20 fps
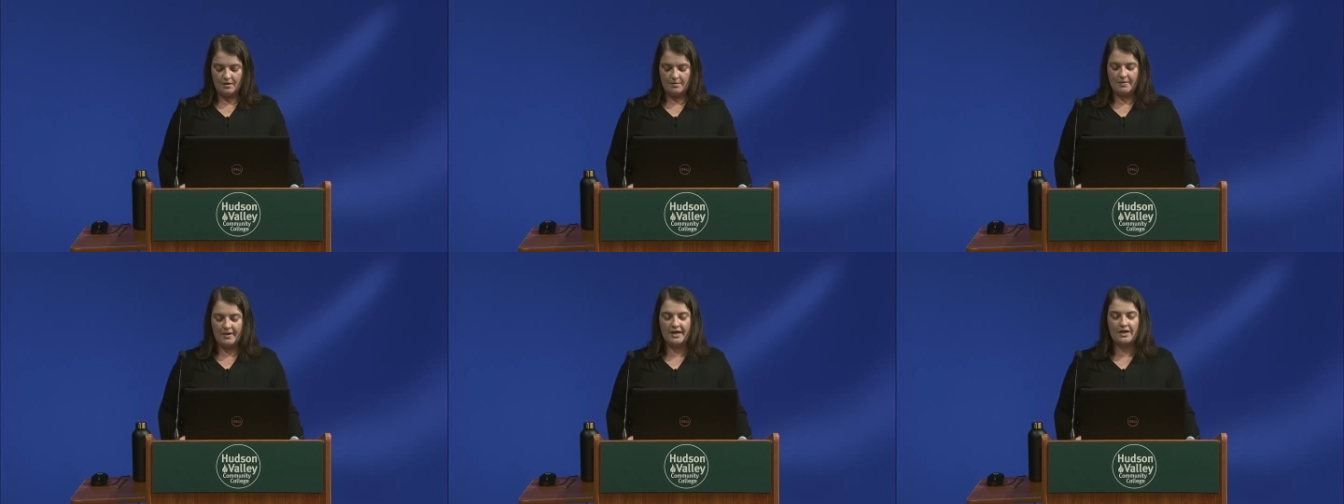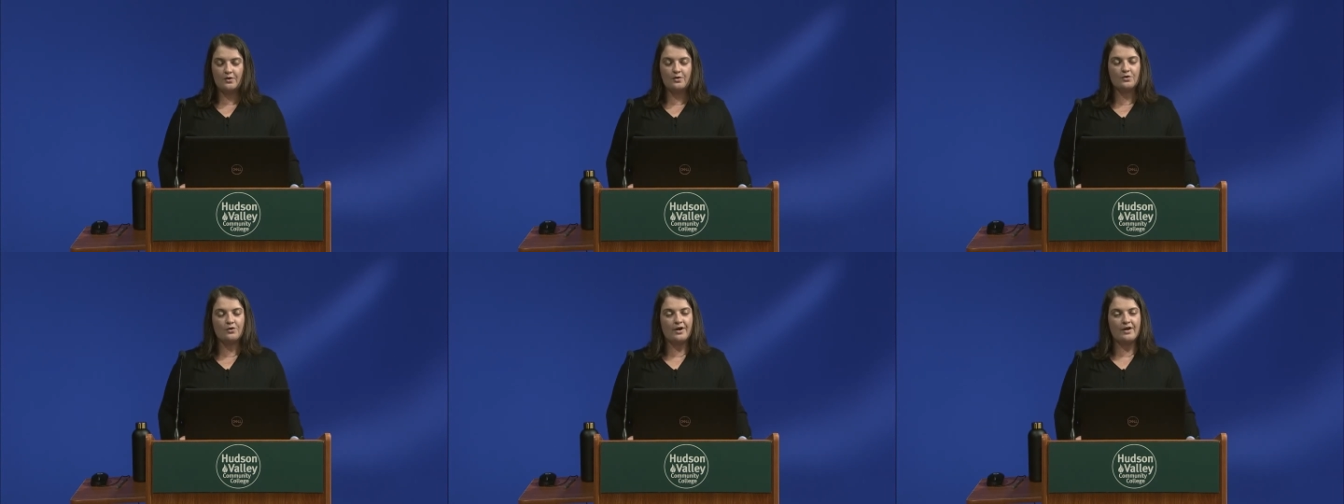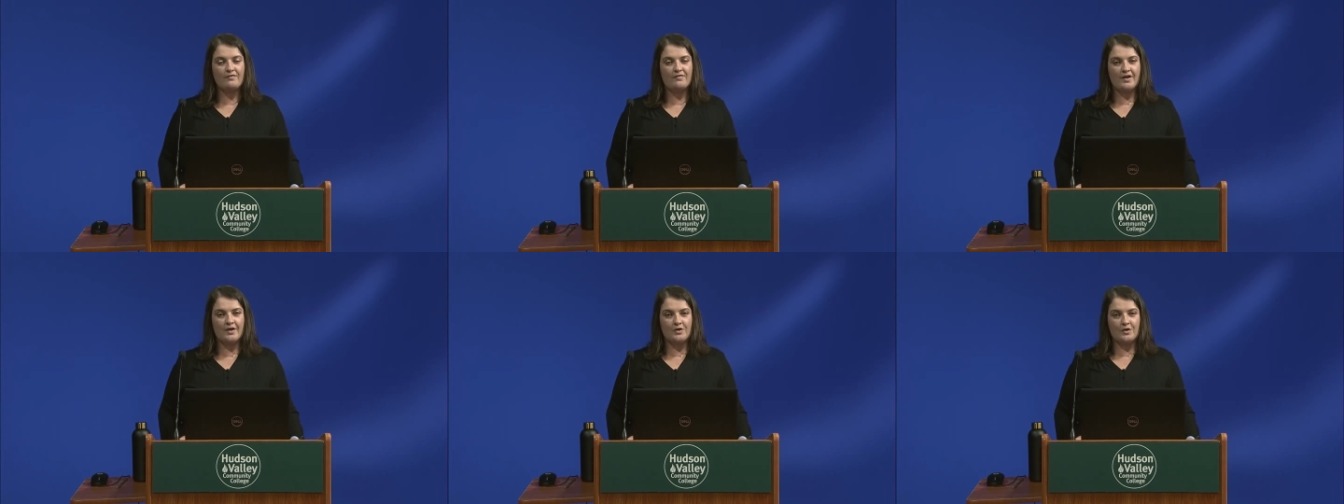My own
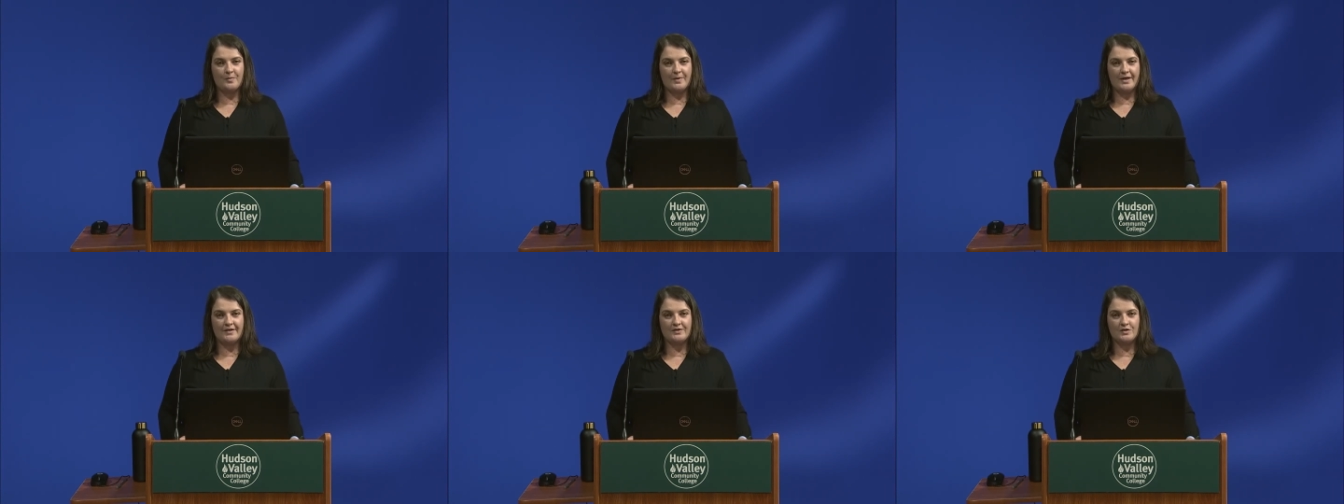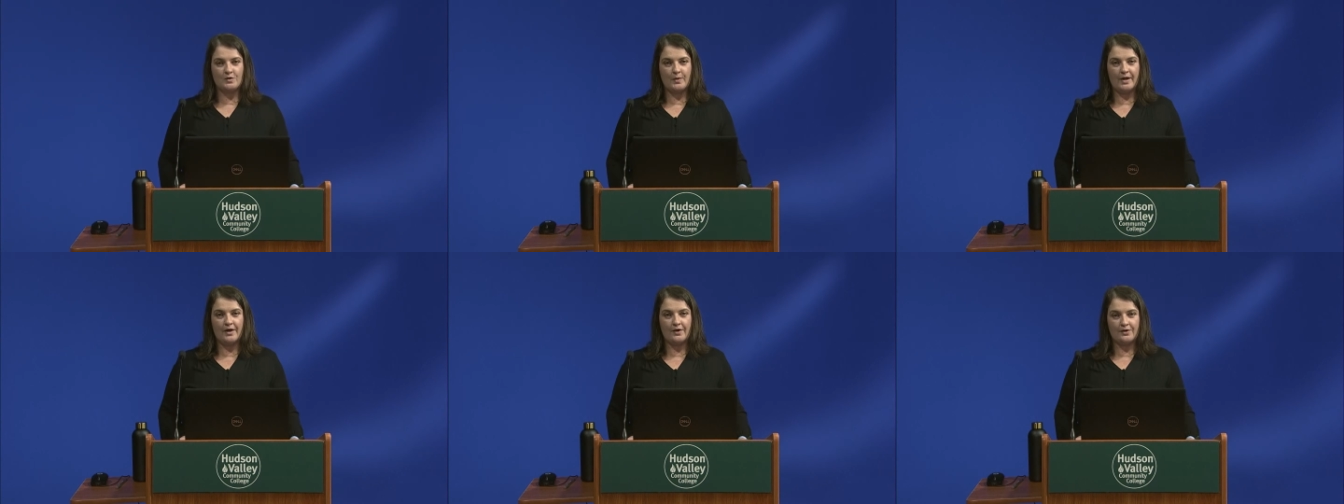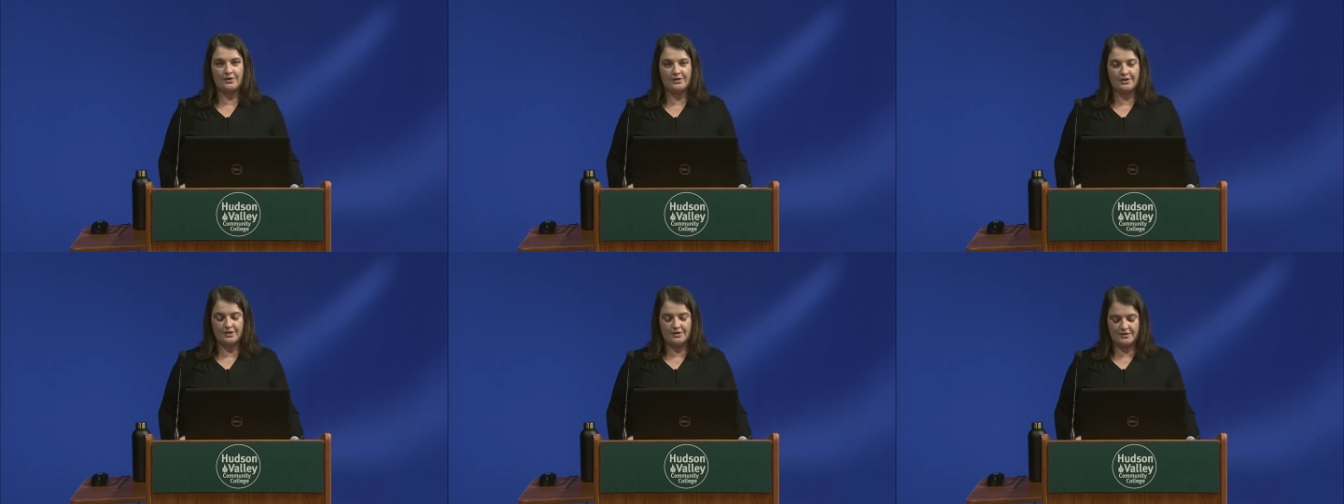grandfather passed away
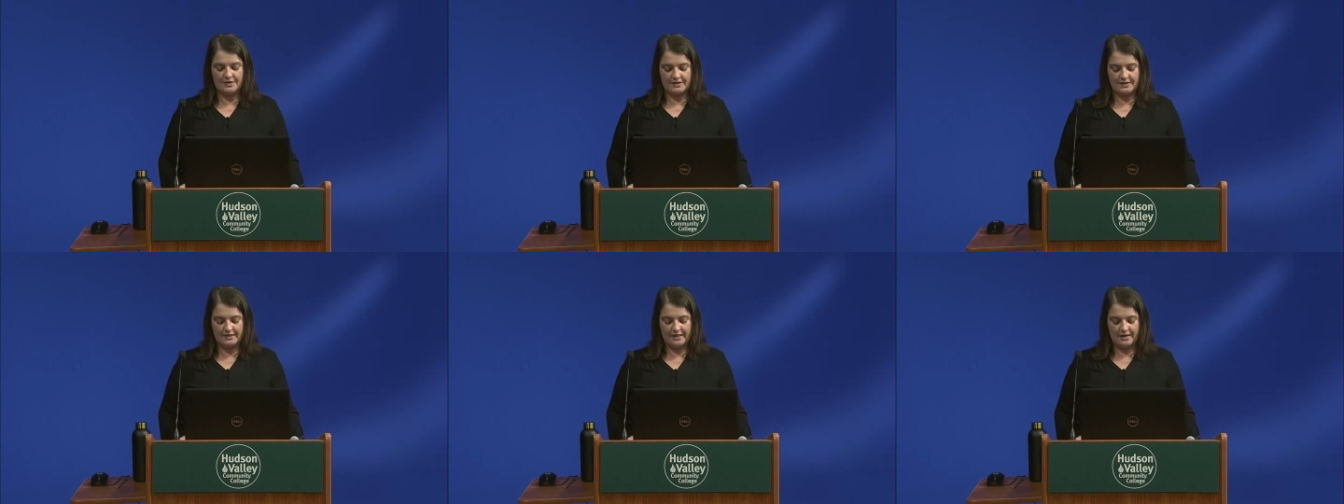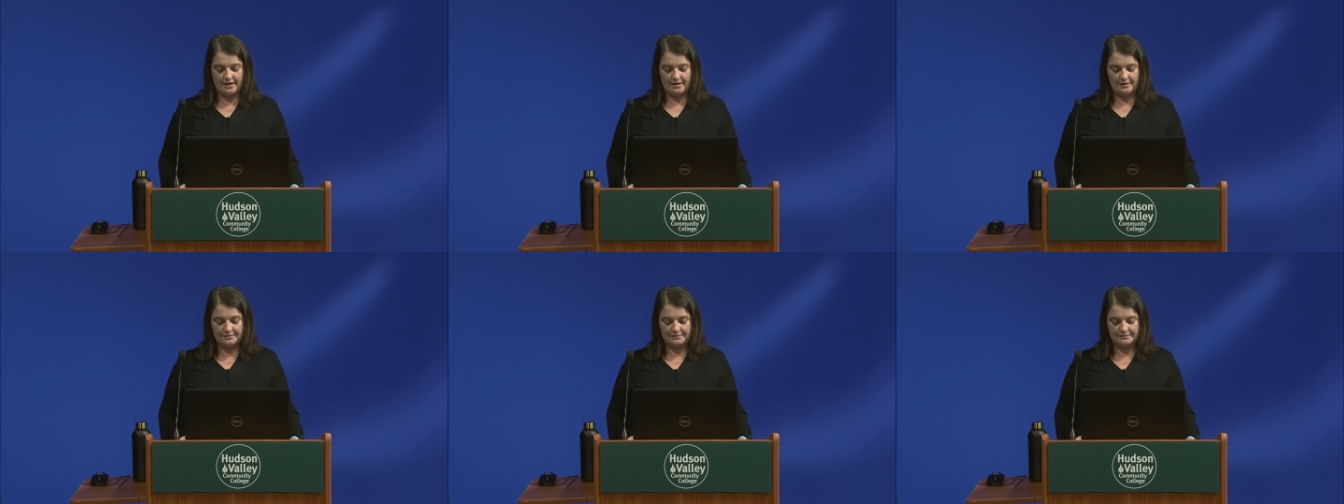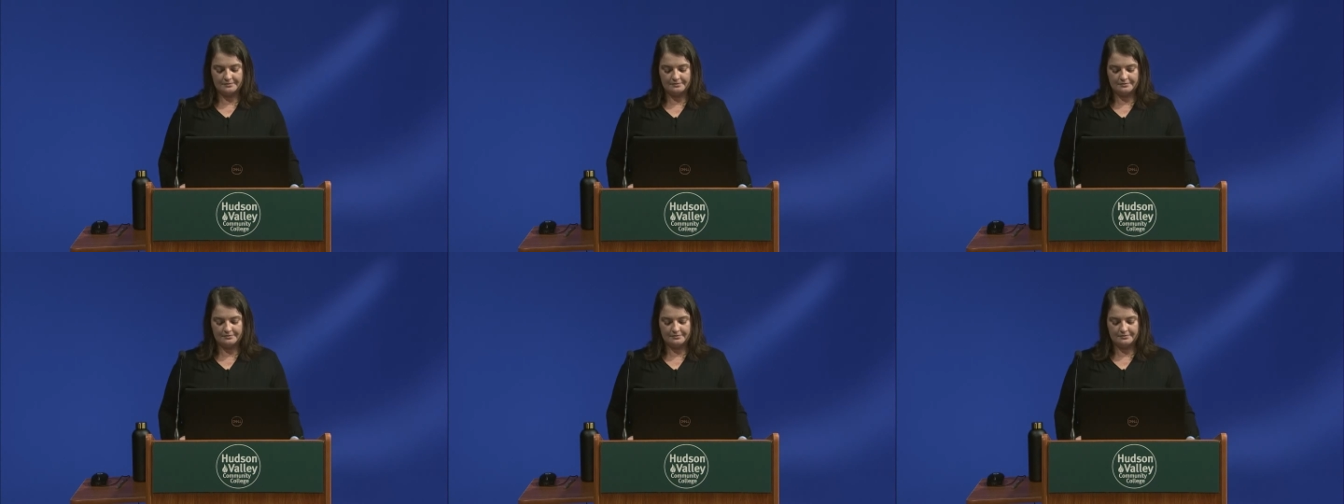earlier this year.